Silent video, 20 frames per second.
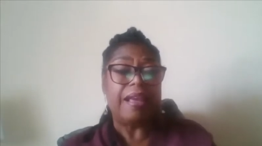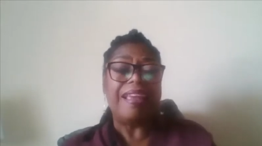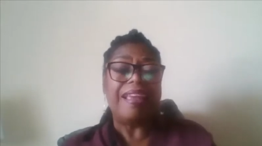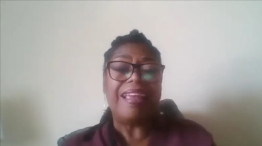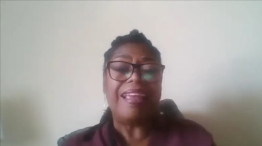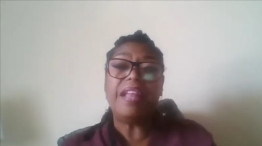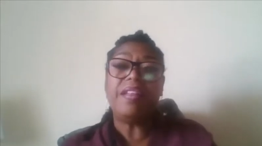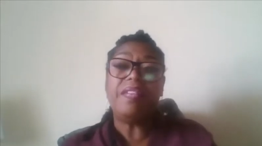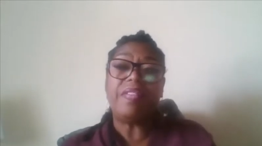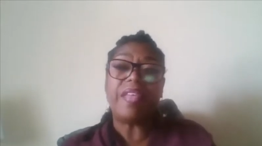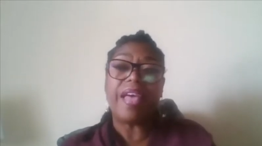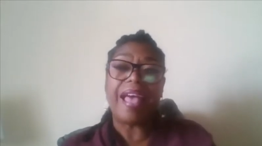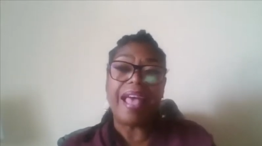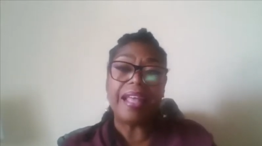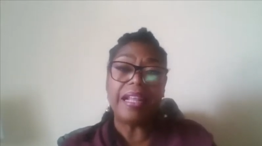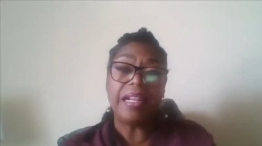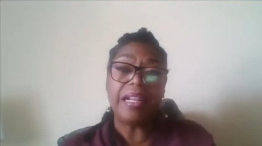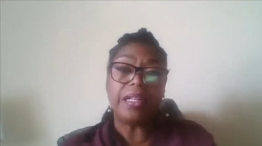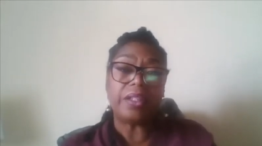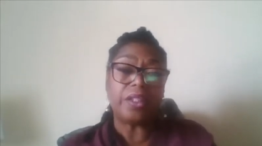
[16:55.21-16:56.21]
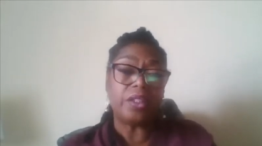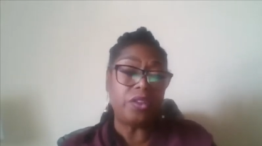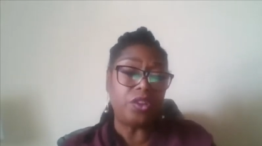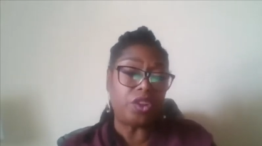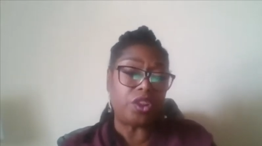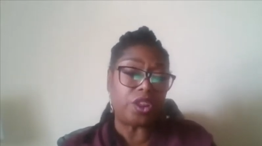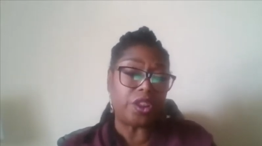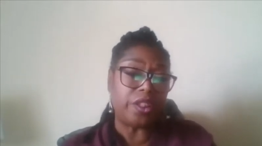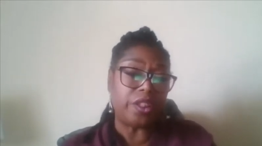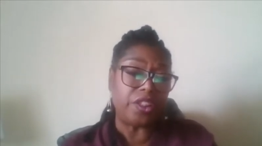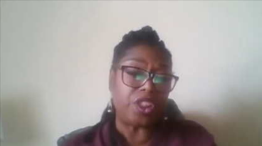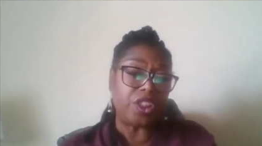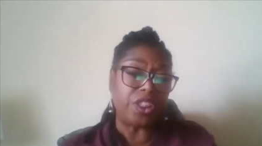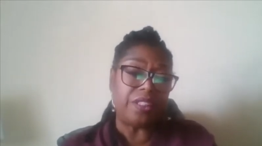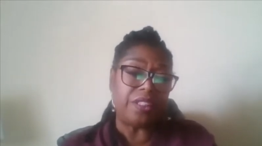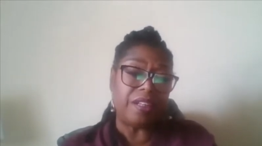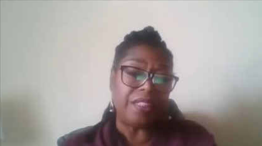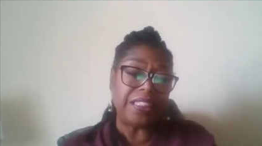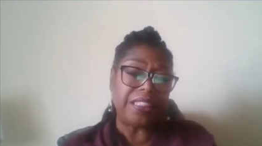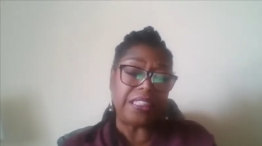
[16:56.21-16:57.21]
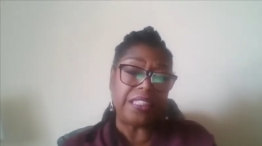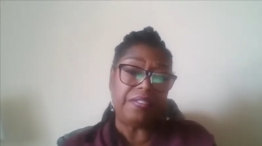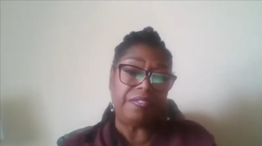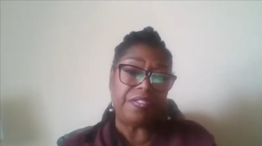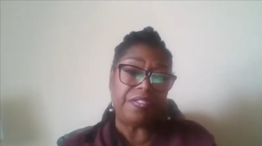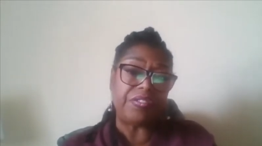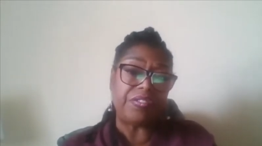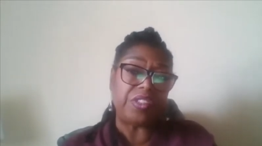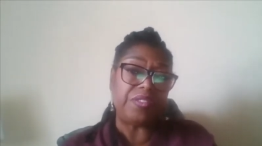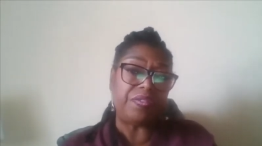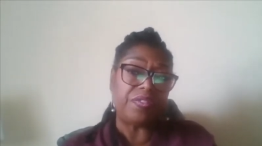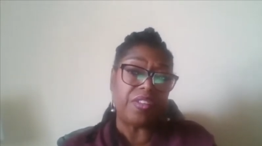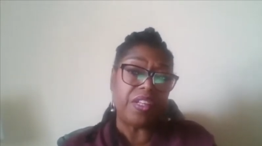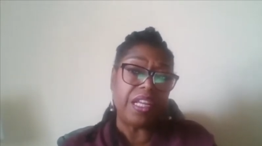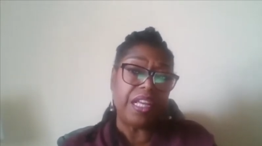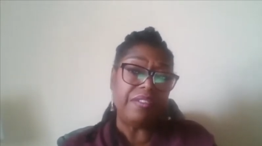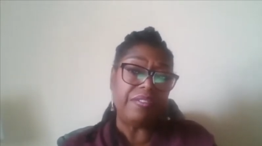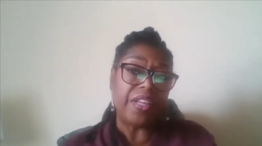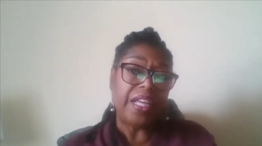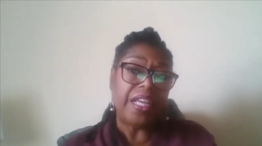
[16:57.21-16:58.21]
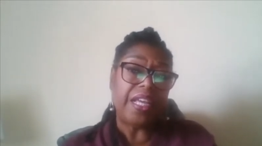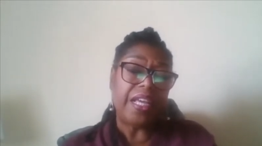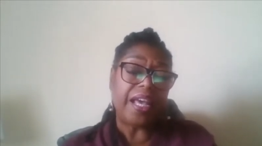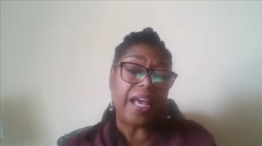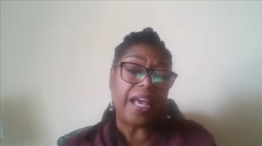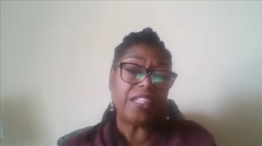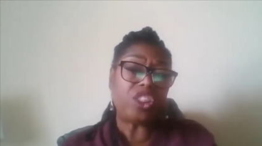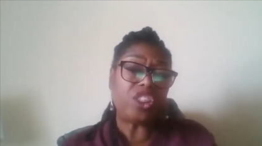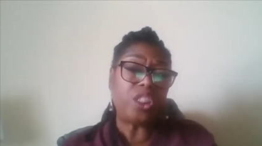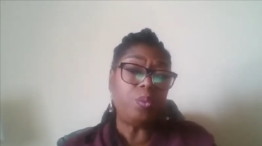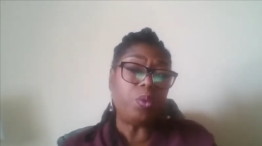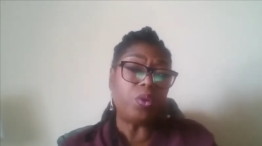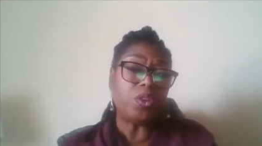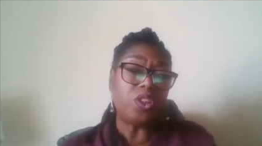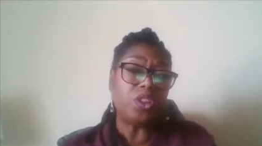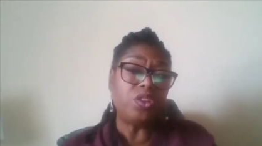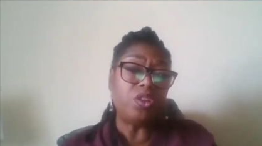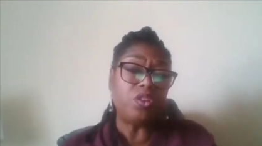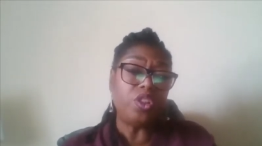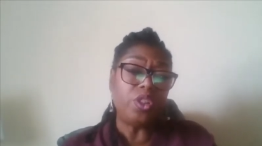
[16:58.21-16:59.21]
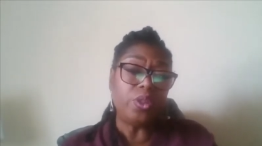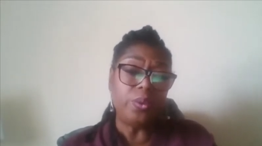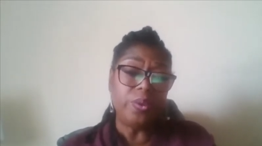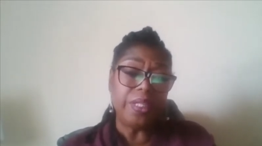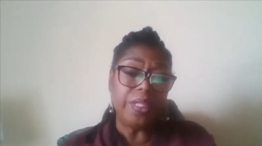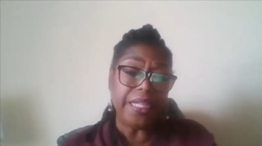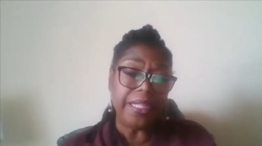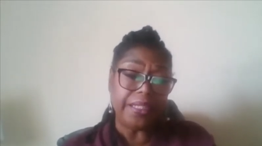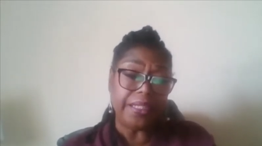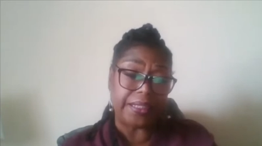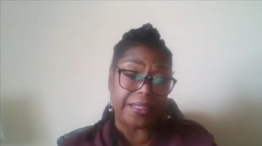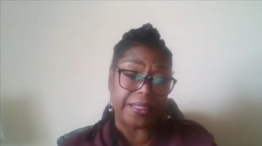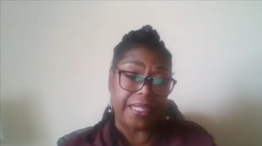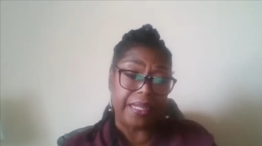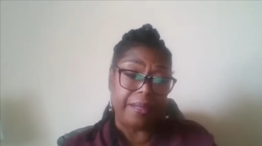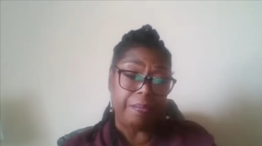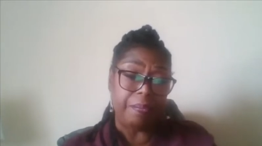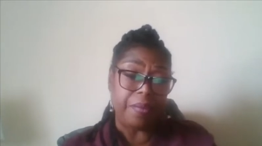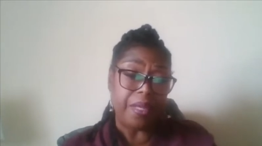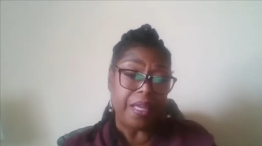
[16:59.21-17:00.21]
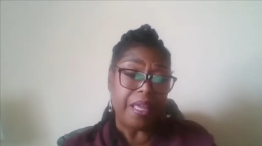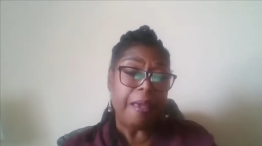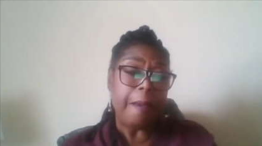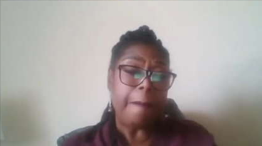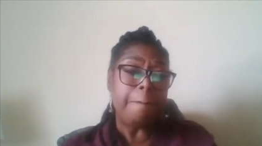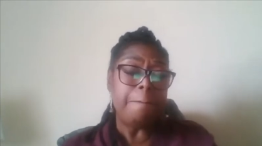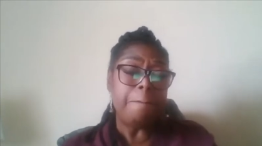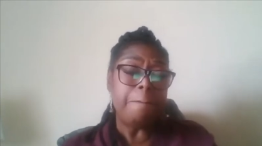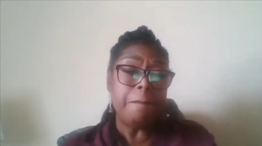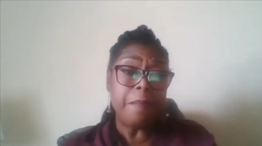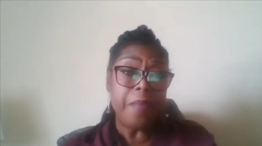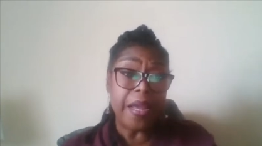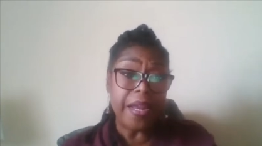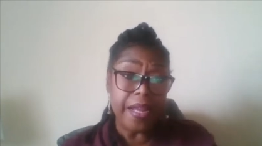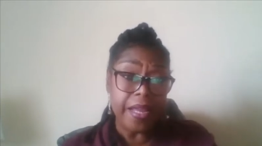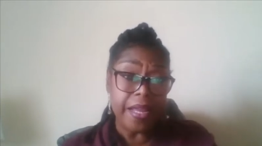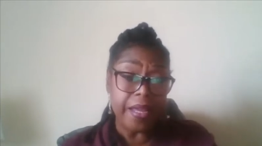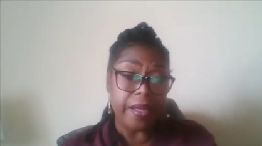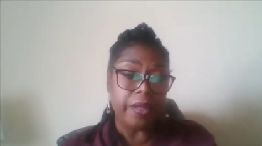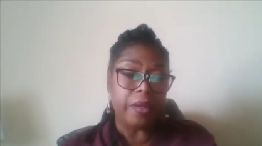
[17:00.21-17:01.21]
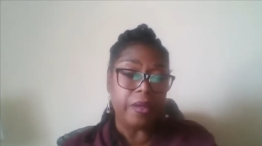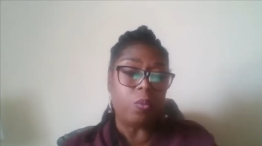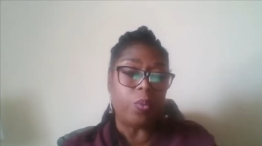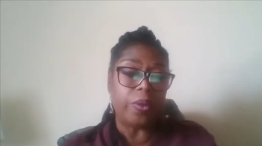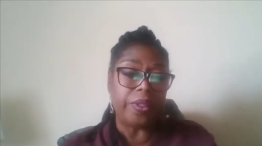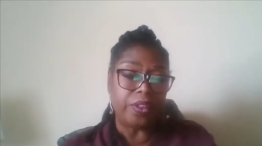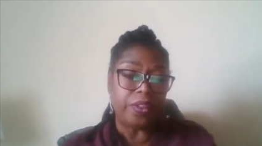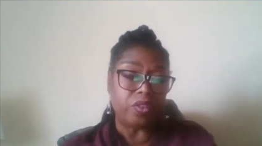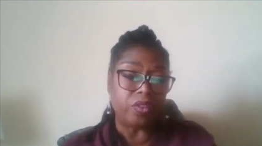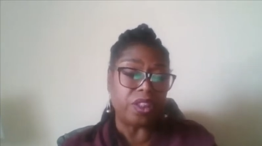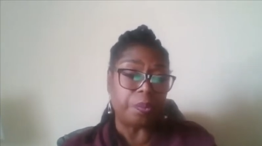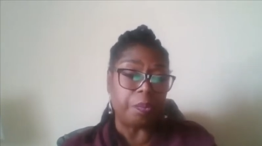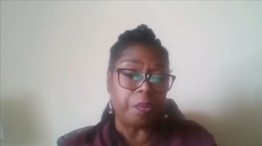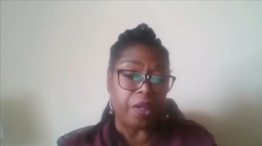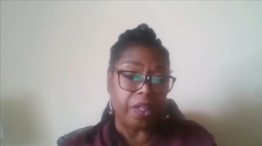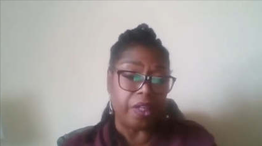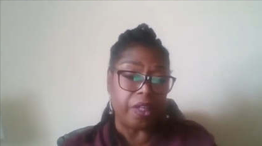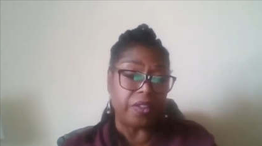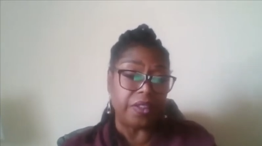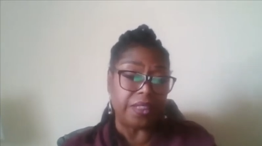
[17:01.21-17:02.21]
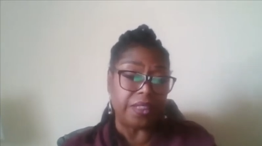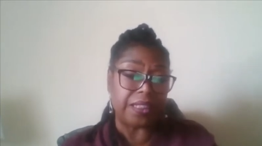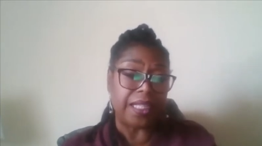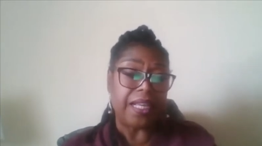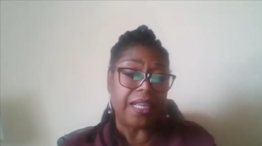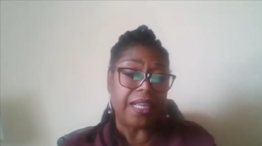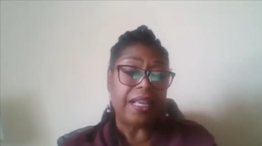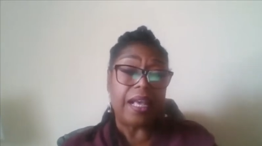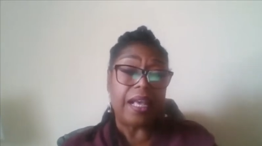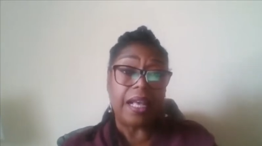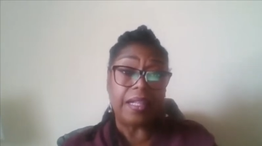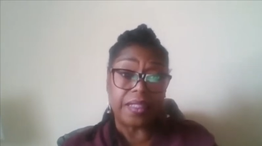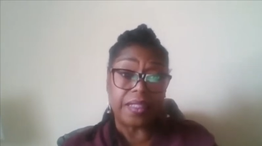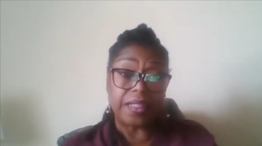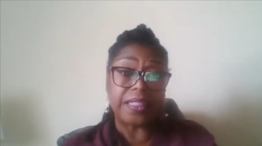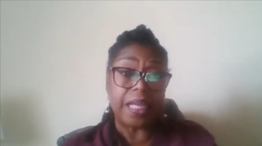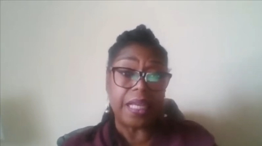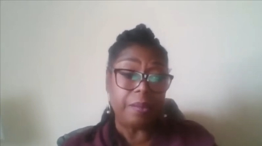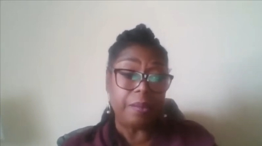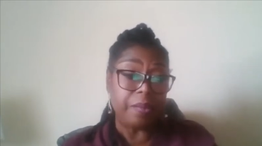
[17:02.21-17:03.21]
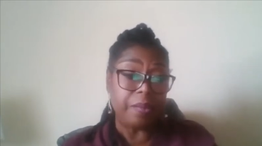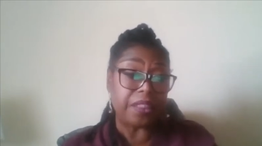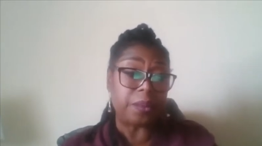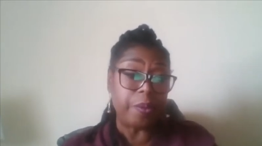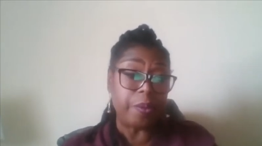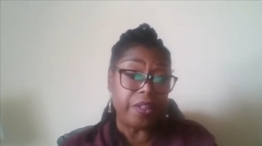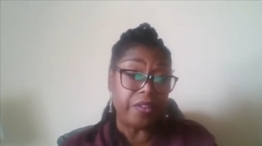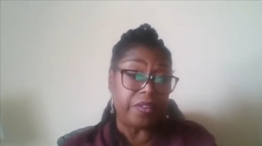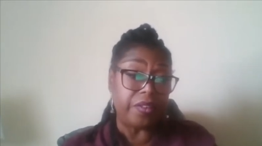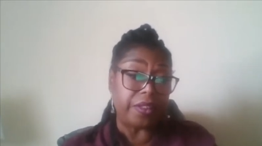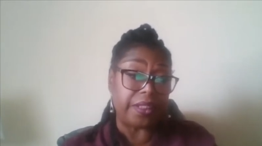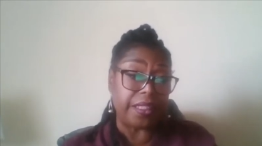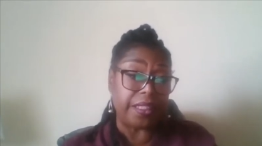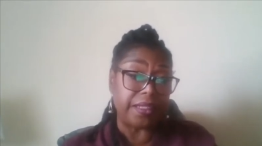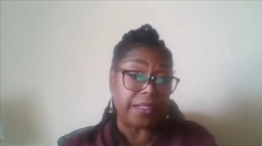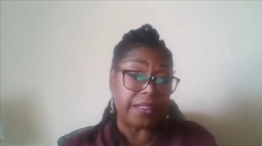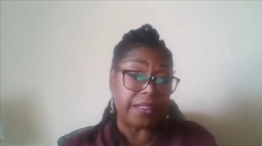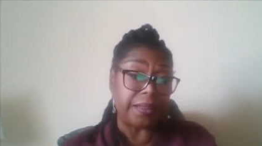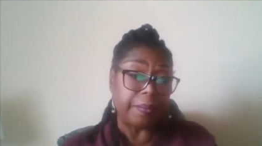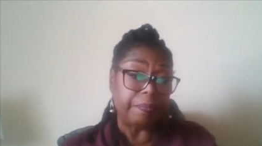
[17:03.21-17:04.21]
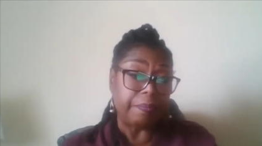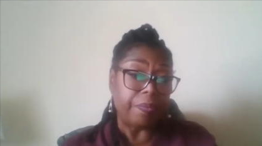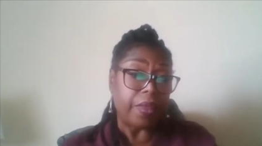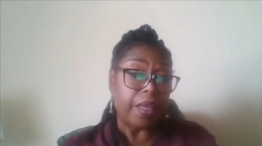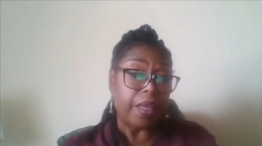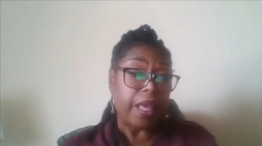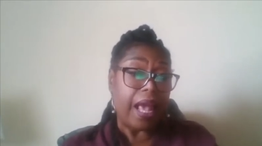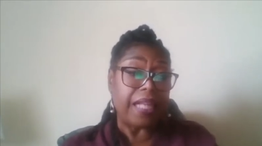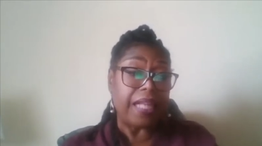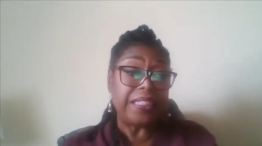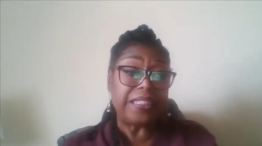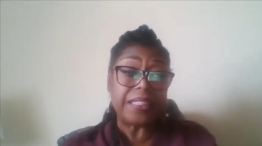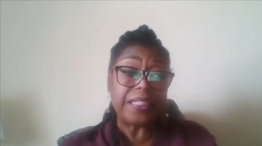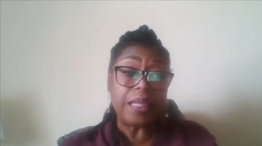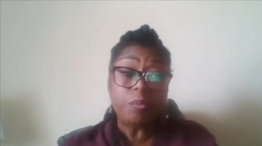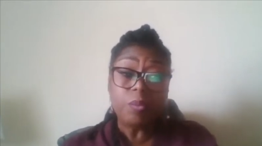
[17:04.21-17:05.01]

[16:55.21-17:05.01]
in that Anglican church in 1955 actually was not unique to him. Many Windrush migrants had the same experiences. And some